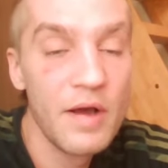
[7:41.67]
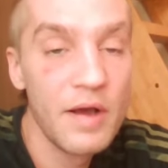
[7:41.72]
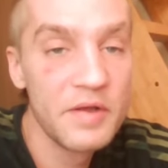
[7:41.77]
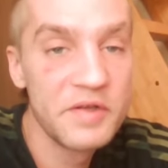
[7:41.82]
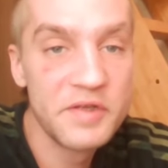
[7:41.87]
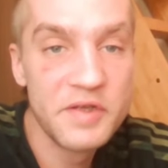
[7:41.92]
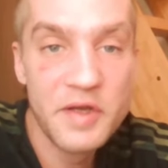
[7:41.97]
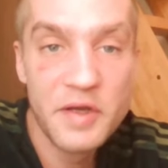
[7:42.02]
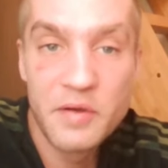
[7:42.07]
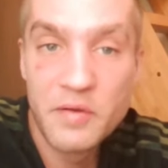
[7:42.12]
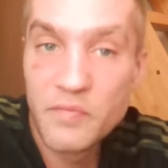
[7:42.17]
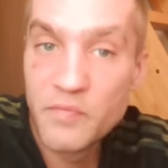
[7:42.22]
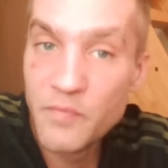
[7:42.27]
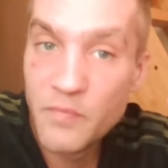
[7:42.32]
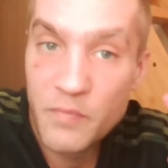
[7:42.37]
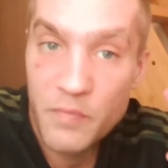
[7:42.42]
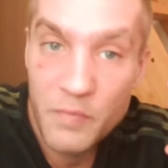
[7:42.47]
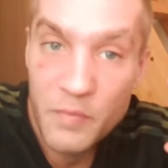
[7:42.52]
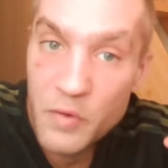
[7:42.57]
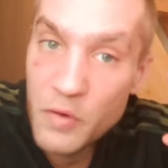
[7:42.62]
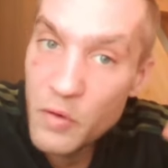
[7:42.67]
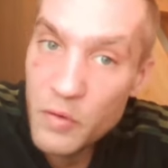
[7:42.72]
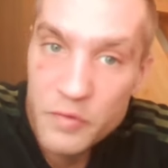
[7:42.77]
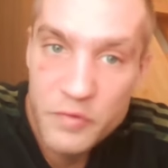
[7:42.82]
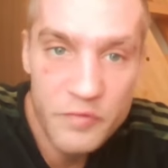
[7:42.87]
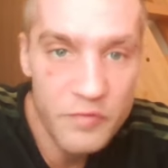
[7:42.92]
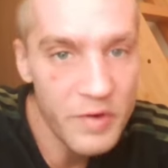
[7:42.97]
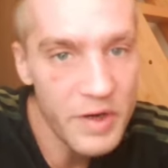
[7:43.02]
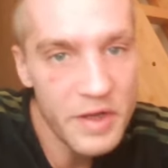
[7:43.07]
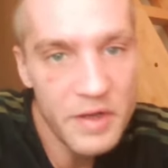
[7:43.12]
I see
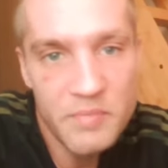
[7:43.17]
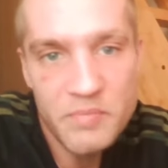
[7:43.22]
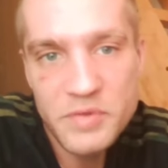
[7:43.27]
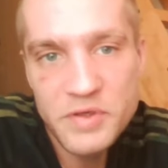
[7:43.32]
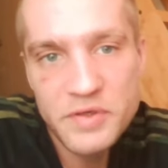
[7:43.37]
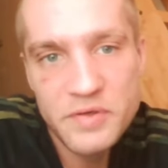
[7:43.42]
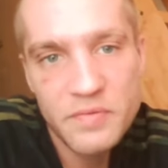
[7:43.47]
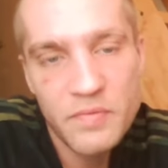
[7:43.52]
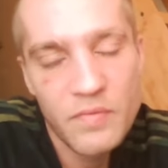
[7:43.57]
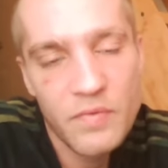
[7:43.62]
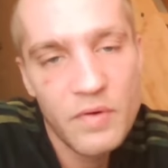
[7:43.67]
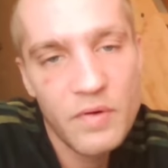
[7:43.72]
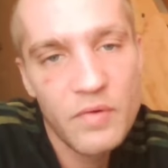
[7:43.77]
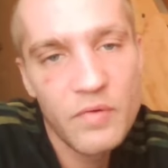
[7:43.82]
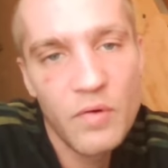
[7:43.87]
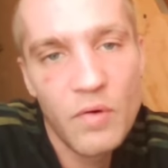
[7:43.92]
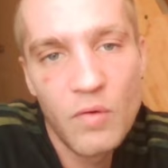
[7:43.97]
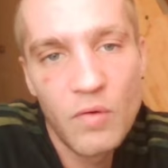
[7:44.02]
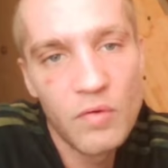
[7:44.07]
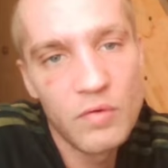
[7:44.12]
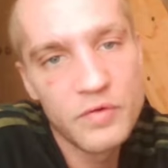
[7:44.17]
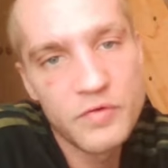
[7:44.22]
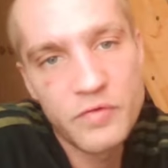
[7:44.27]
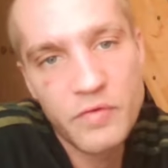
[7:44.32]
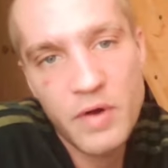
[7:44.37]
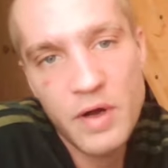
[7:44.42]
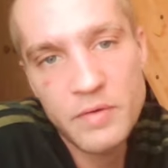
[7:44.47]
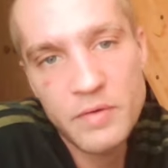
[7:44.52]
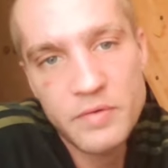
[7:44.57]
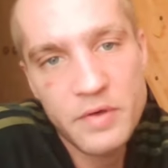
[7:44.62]
good dreams all
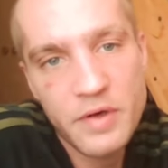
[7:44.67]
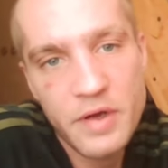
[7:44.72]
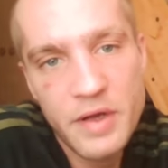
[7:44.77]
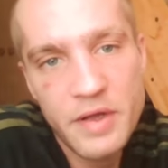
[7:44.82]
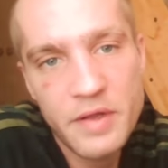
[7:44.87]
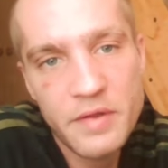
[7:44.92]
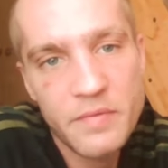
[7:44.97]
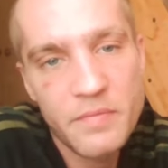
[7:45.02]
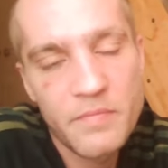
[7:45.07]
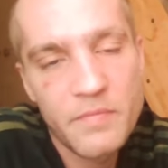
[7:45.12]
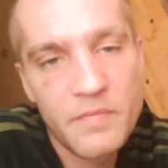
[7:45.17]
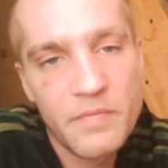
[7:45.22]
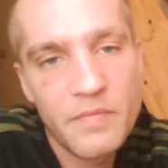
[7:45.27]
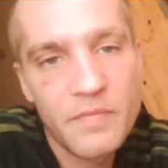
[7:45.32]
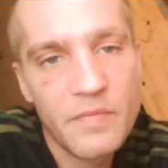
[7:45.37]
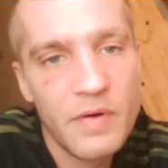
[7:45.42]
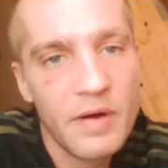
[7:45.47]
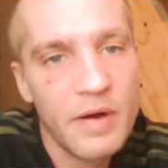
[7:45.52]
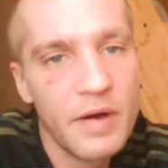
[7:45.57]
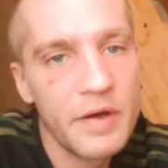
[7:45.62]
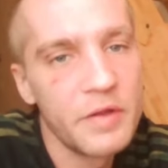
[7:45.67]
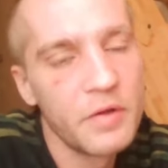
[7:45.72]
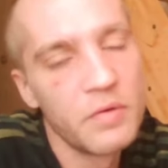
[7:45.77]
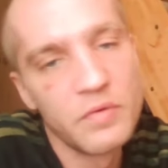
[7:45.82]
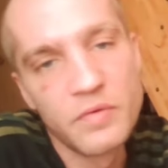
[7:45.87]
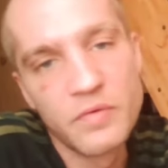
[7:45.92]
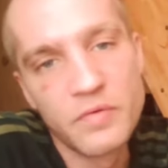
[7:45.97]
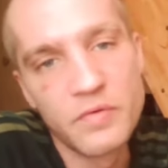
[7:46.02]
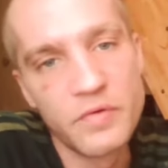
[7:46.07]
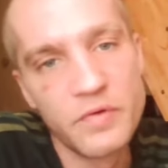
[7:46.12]
throughout the night. I
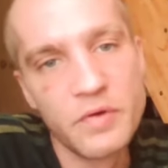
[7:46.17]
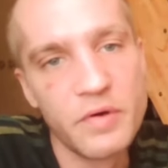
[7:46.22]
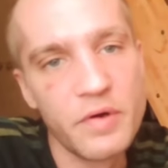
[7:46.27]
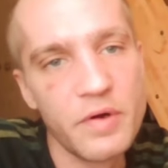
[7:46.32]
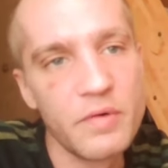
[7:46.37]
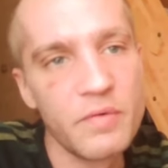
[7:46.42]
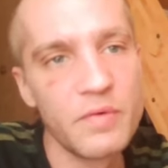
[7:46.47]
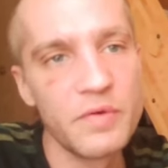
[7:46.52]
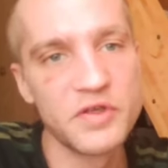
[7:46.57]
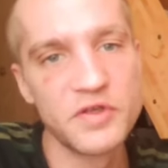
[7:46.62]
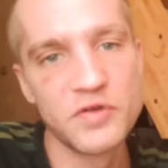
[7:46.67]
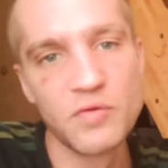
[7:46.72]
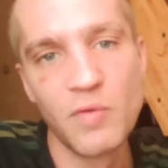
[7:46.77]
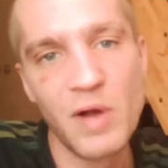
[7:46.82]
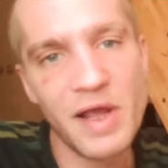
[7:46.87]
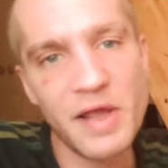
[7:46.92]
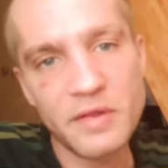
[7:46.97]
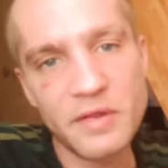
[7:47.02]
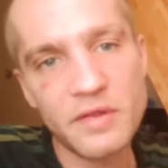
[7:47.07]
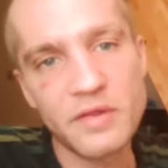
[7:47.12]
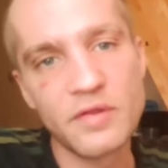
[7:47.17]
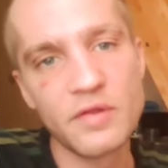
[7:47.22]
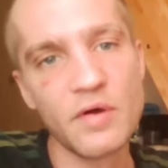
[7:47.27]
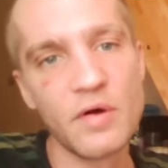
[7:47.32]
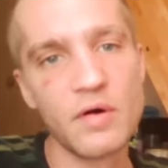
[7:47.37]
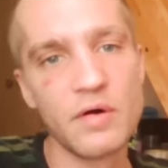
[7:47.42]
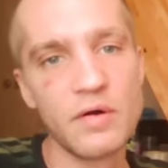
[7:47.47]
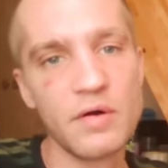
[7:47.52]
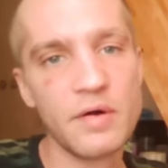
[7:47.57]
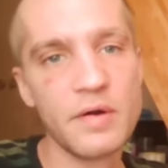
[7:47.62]
don't, you know, sweat,
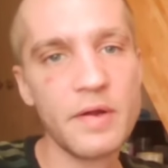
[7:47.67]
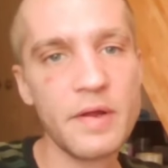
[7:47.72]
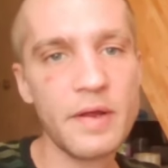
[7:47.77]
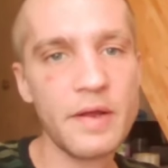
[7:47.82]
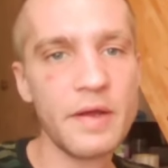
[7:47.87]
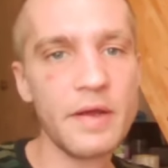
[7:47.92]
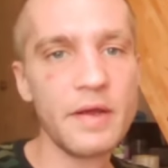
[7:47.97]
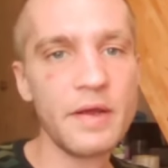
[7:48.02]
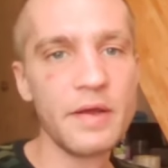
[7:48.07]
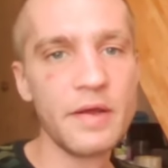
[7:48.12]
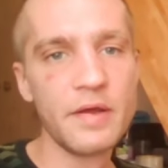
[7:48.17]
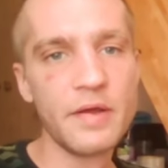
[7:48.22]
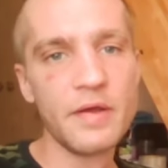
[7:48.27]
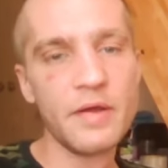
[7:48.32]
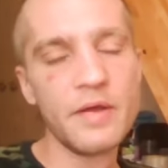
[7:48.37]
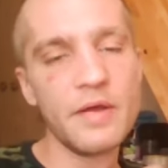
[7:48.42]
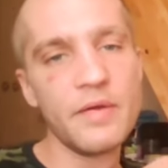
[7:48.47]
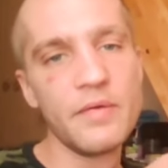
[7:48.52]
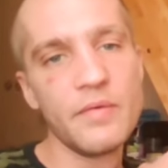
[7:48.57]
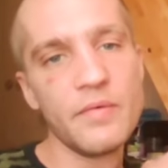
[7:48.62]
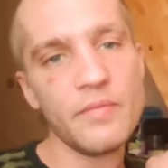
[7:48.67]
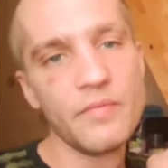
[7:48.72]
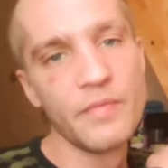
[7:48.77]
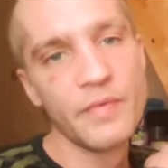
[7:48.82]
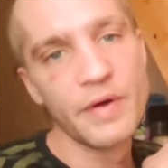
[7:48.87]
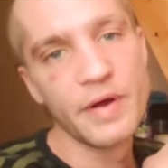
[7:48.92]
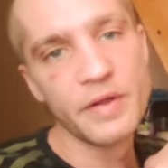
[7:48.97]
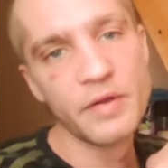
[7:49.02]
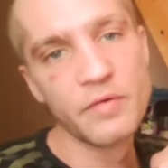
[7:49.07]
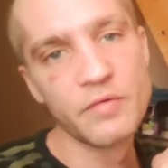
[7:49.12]
or
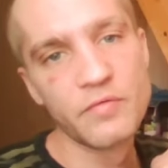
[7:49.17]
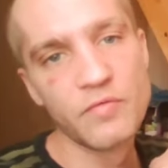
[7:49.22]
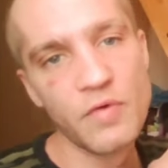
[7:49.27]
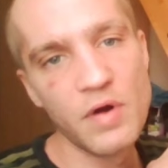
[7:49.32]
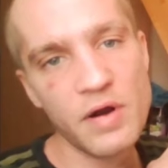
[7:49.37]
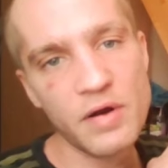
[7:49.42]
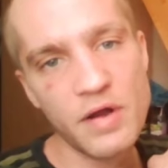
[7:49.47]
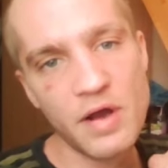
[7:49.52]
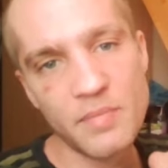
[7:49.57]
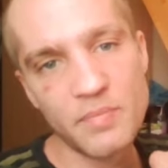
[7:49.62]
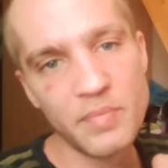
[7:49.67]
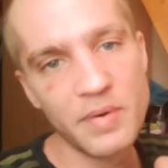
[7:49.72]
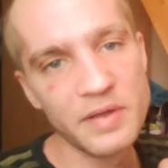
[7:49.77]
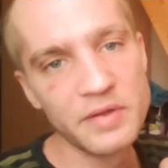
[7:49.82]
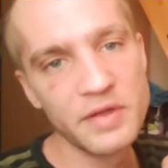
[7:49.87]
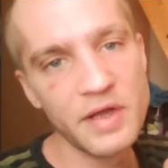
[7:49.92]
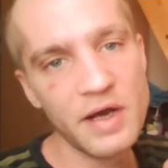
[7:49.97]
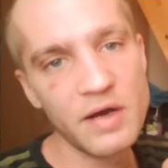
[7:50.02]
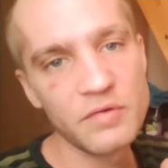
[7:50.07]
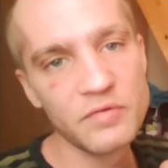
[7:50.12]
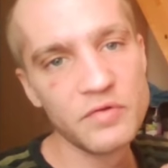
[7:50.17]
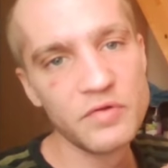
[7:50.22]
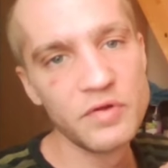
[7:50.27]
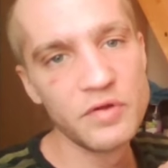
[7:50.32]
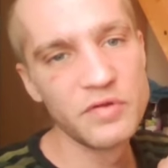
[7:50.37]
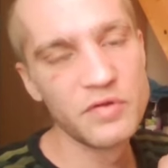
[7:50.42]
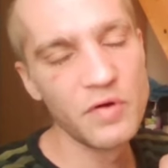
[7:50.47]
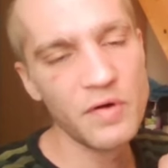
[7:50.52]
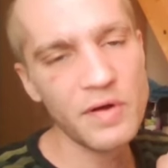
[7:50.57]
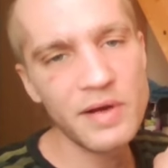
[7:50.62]
I don't run up and down to
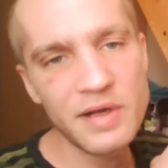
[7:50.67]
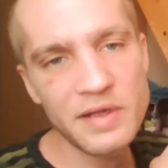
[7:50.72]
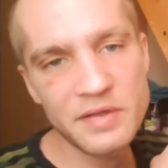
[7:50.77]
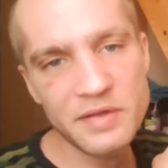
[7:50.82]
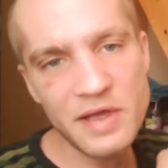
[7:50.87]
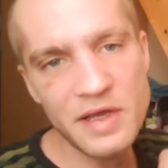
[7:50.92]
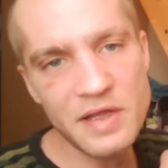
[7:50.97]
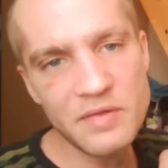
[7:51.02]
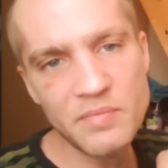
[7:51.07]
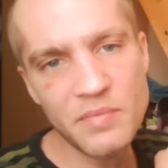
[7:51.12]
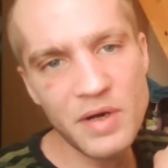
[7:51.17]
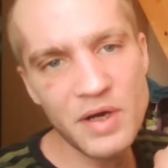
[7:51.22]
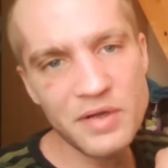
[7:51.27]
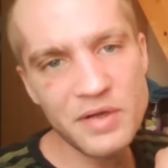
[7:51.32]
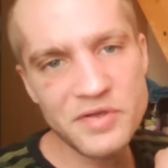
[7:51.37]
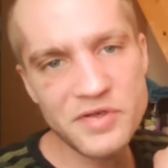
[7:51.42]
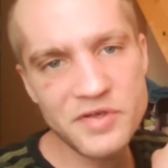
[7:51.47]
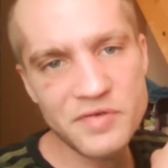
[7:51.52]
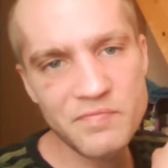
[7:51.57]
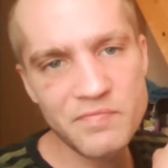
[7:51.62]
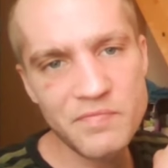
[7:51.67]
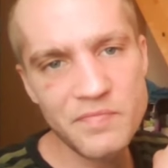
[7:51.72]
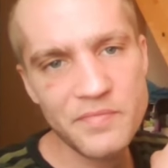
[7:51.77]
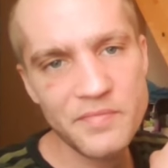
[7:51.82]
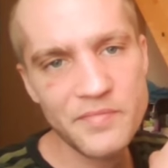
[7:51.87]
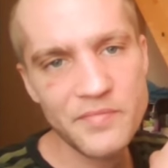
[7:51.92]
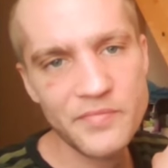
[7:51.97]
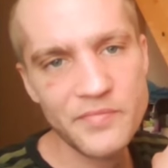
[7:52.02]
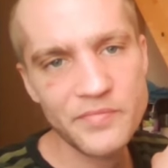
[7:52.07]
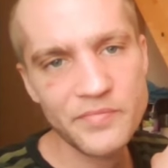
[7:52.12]
the toilet that much.
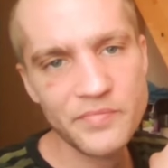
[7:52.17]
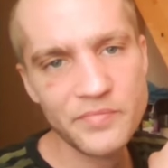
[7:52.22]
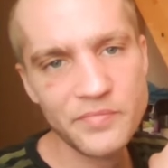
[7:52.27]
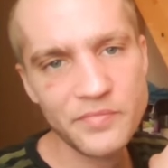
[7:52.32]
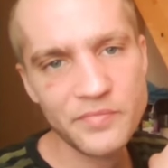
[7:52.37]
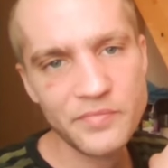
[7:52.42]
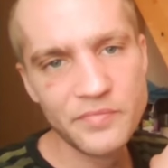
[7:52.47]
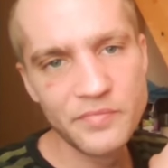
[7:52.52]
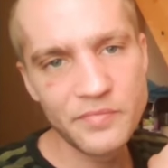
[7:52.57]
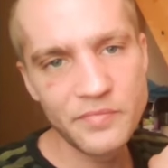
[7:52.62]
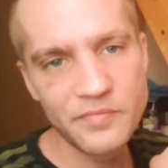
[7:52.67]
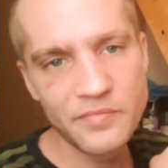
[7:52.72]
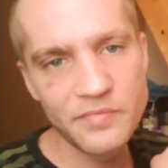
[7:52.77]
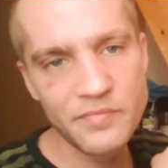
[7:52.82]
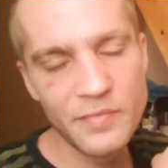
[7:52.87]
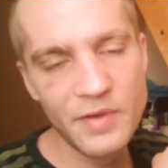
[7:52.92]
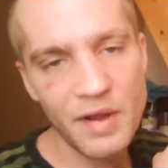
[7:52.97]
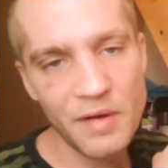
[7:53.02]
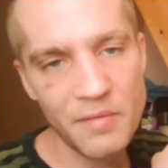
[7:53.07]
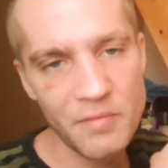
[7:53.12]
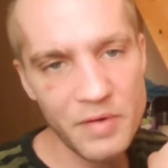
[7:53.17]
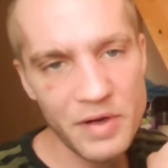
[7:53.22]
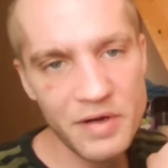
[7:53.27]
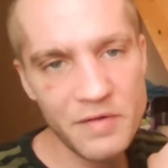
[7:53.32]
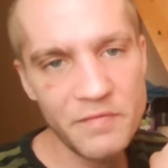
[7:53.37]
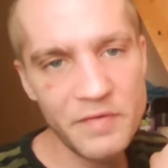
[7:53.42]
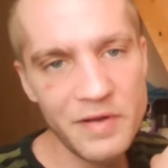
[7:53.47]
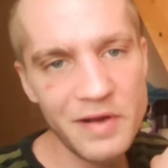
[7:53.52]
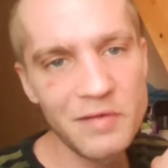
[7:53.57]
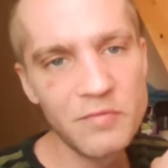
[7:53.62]
I
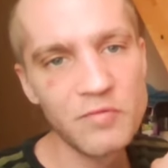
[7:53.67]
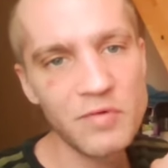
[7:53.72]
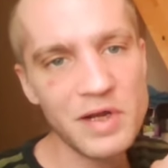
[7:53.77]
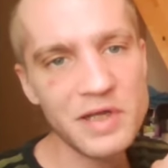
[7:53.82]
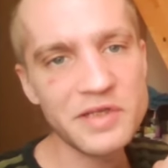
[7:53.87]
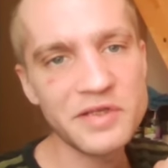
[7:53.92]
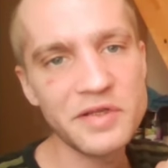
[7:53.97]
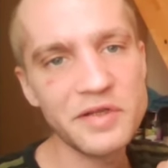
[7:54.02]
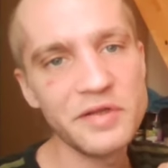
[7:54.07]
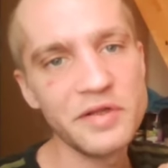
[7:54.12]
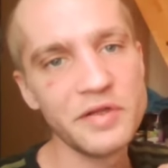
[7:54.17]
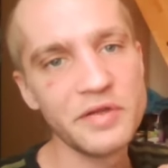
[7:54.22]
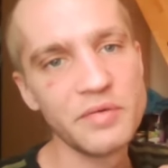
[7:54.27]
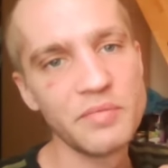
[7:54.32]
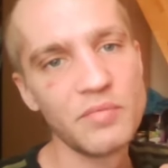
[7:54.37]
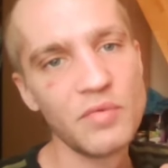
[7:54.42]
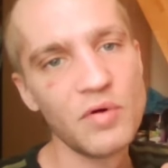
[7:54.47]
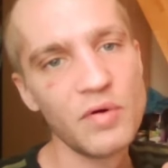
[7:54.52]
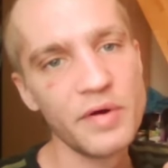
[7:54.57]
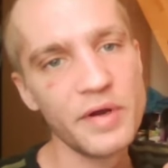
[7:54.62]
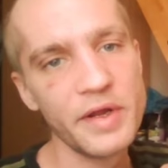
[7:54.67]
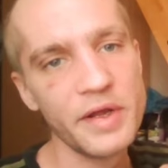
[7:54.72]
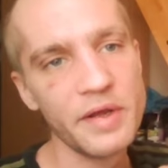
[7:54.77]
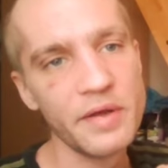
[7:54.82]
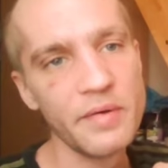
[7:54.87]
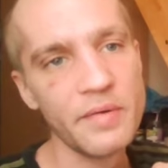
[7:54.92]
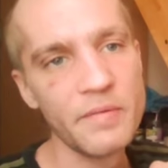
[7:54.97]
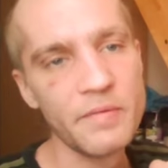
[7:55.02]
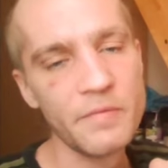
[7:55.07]
really feel rested in the morning.